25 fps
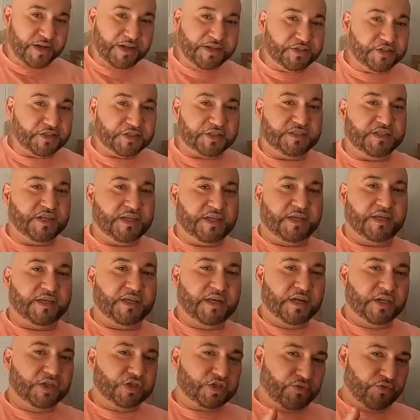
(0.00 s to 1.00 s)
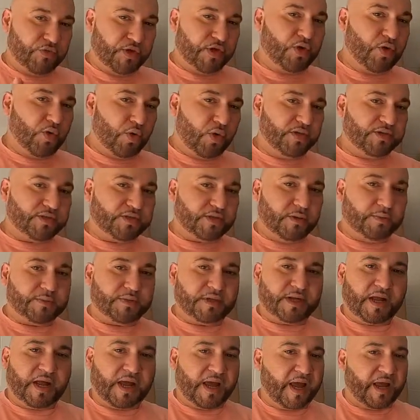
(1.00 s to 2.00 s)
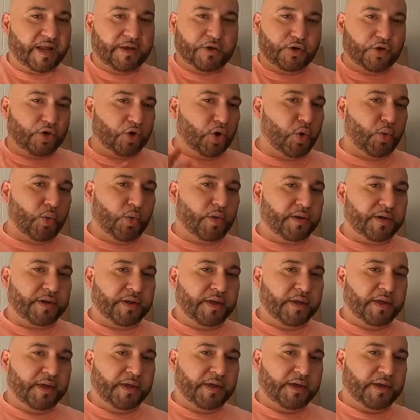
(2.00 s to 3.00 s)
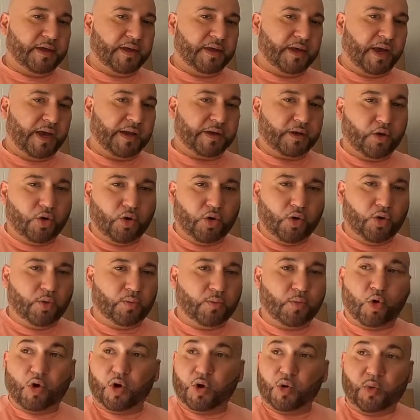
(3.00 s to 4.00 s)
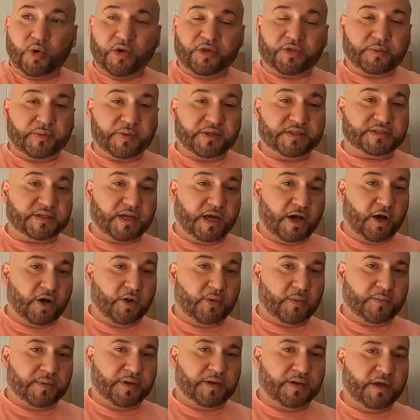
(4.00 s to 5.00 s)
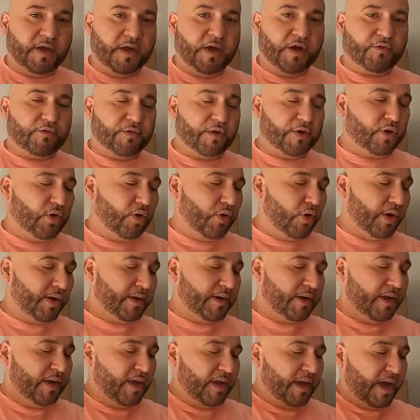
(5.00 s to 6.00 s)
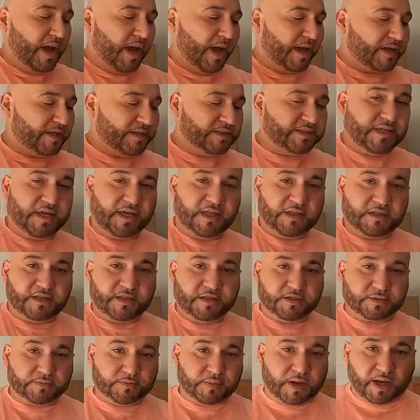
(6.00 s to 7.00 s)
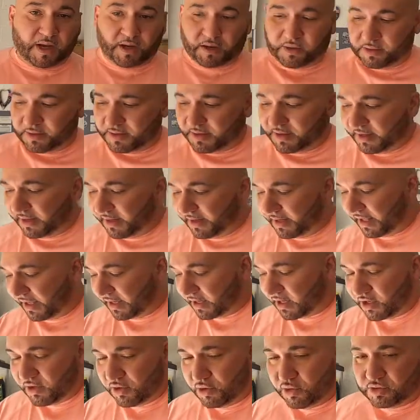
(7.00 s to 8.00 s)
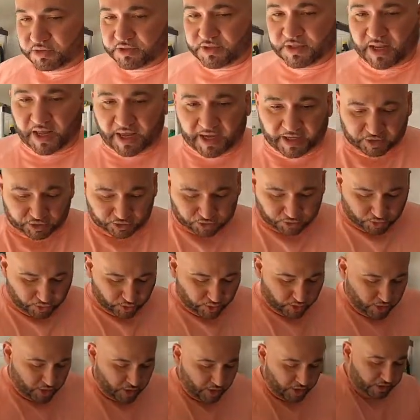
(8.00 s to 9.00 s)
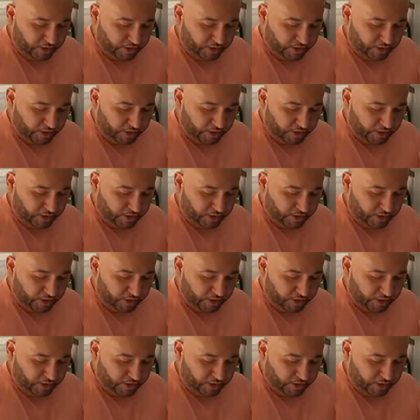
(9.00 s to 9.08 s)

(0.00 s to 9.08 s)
really just needed to record something. I had no one at home or with me to help me record. I can take this mount and I can use an actual